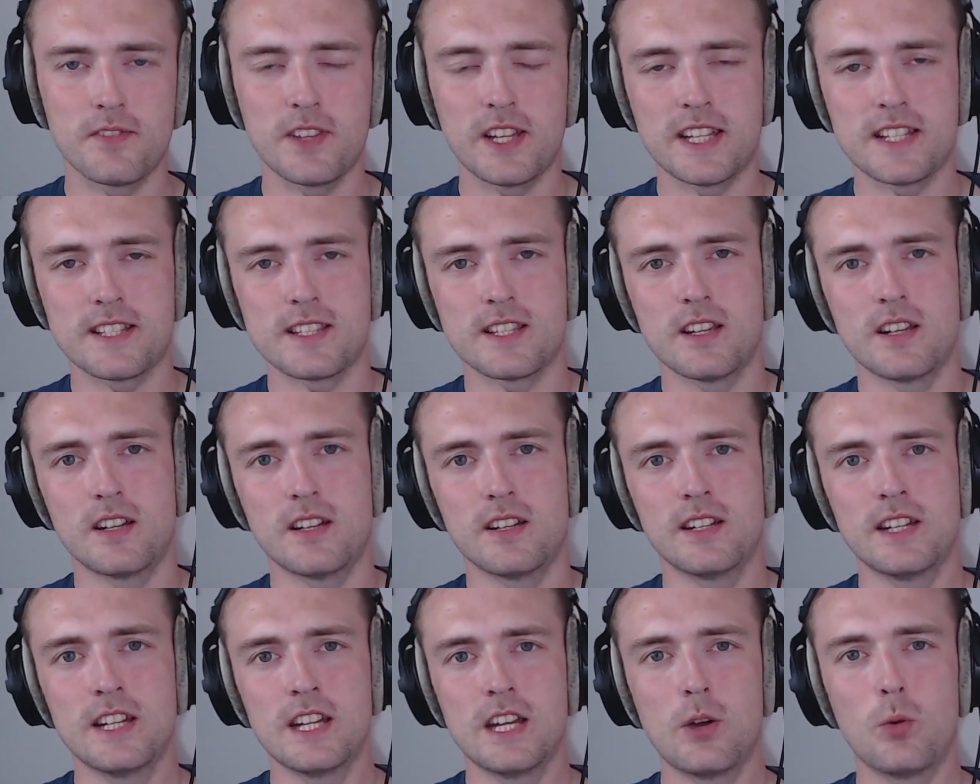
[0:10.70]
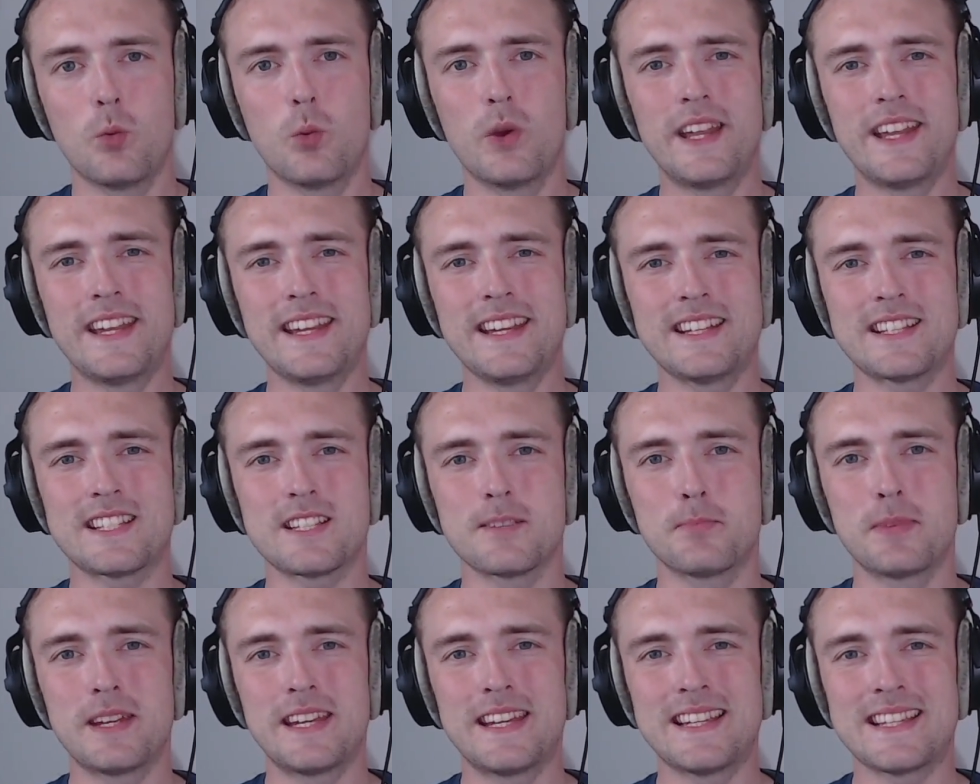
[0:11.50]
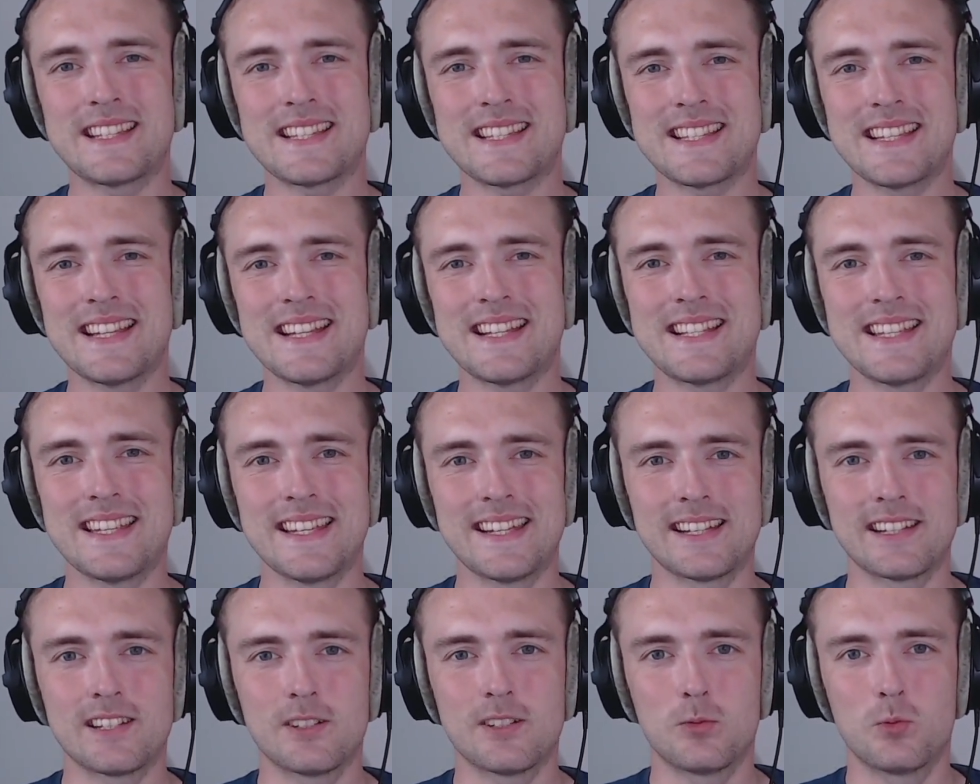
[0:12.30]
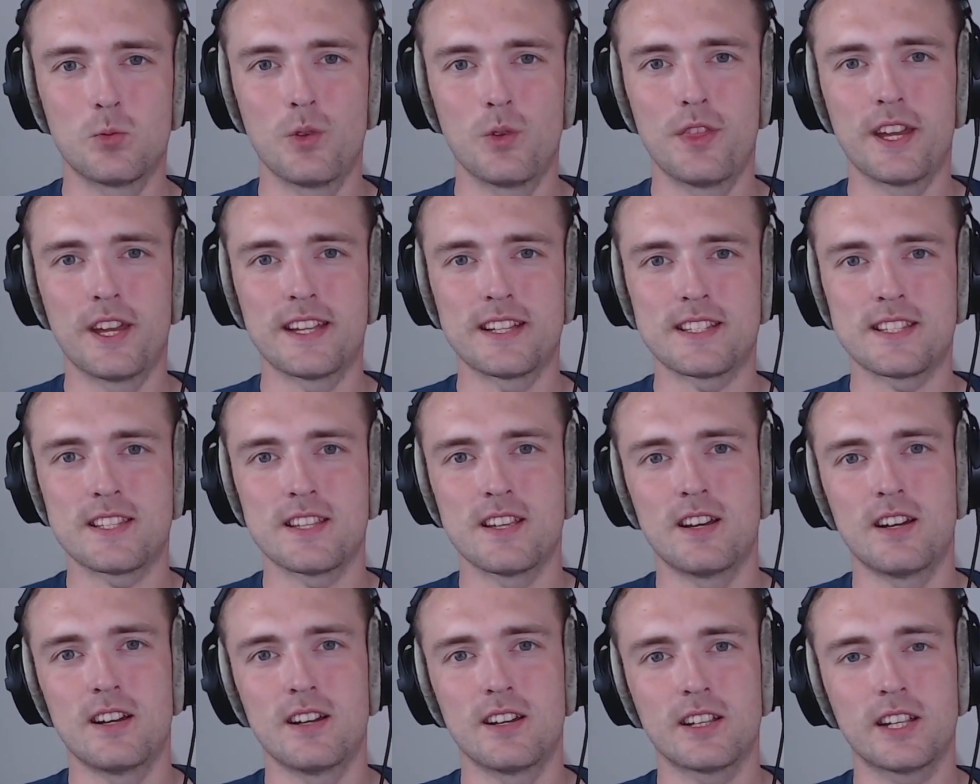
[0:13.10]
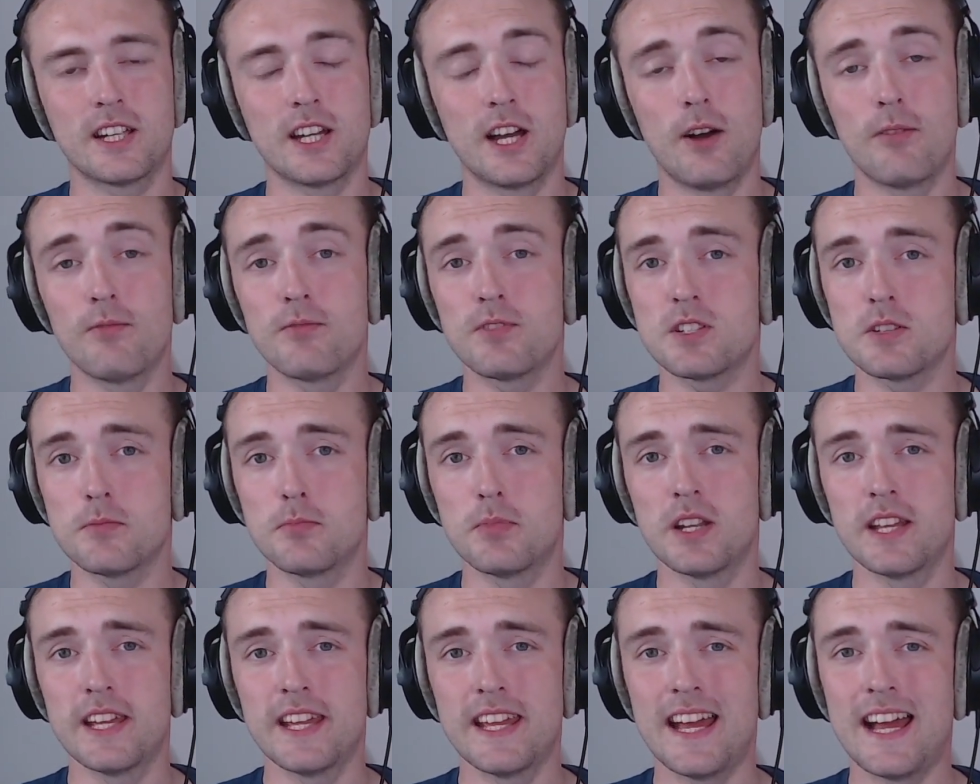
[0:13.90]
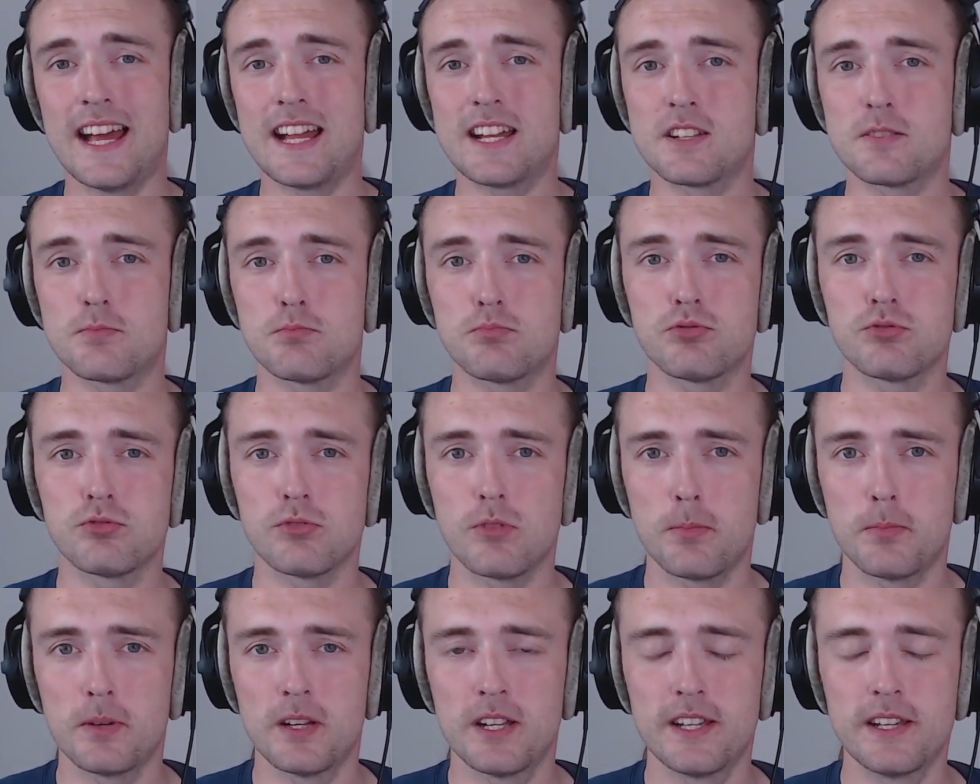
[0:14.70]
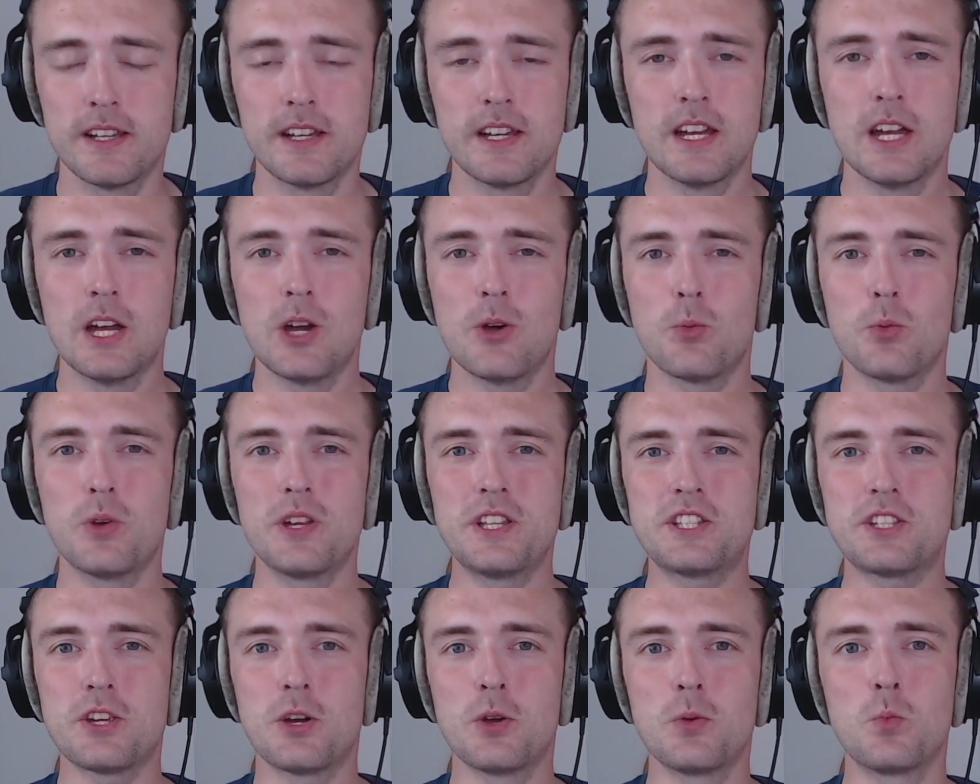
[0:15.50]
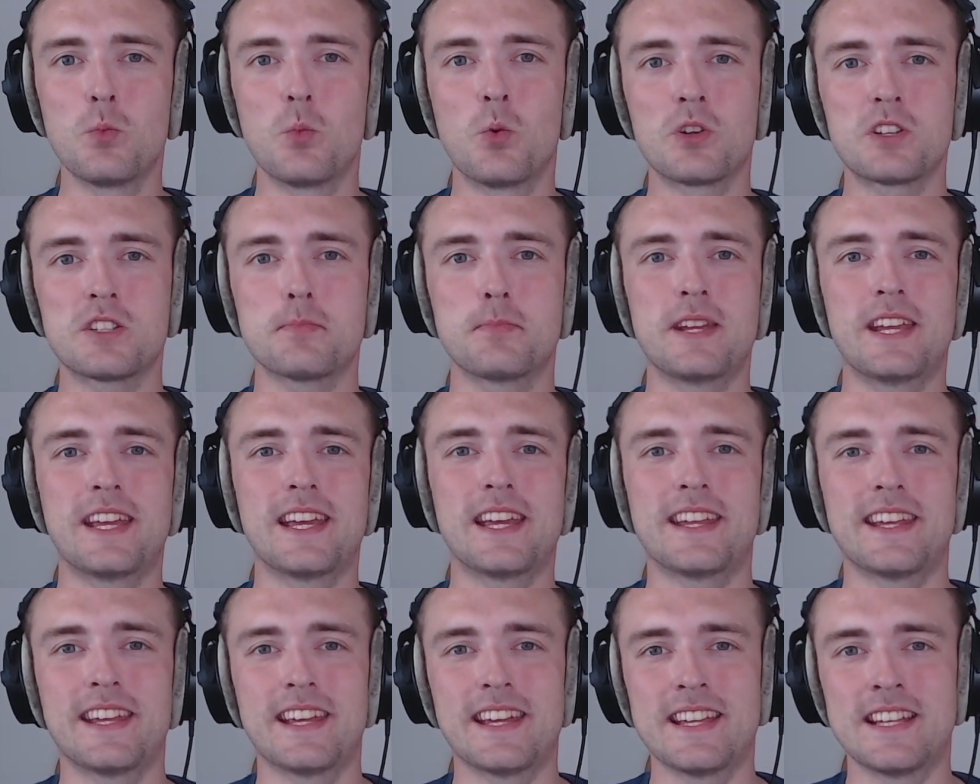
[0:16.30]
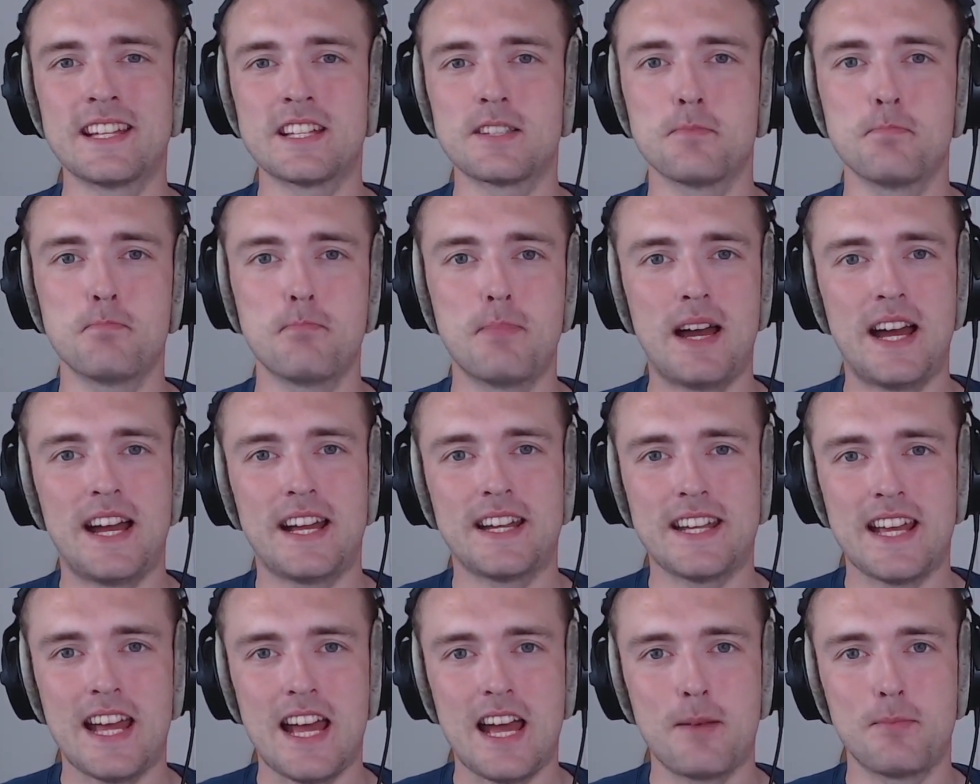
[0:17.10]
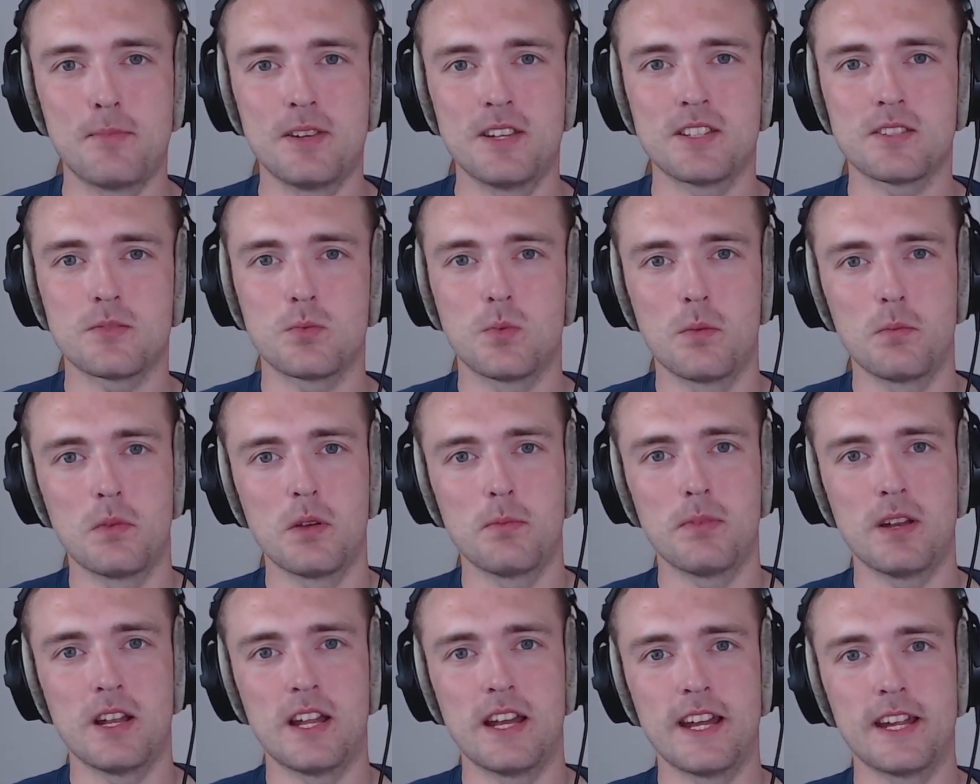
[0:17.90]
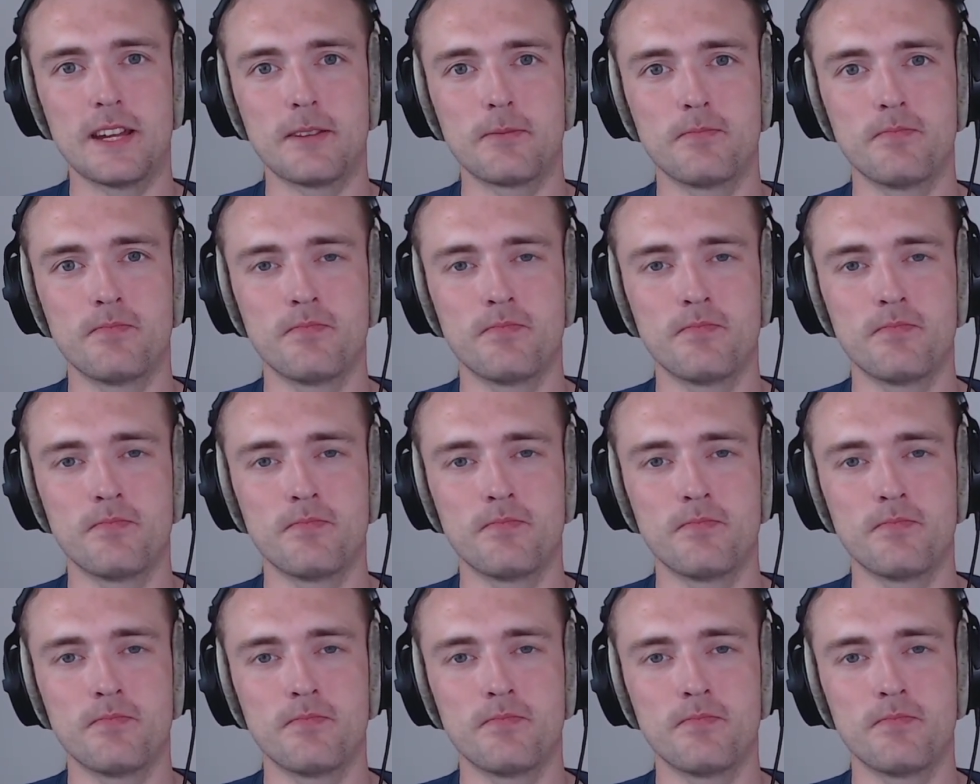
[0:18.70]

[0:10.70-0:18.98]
the guitar, we need to be sitting with the guitar comfortably and properly. We don't want to be getting into bad habits when we're playing.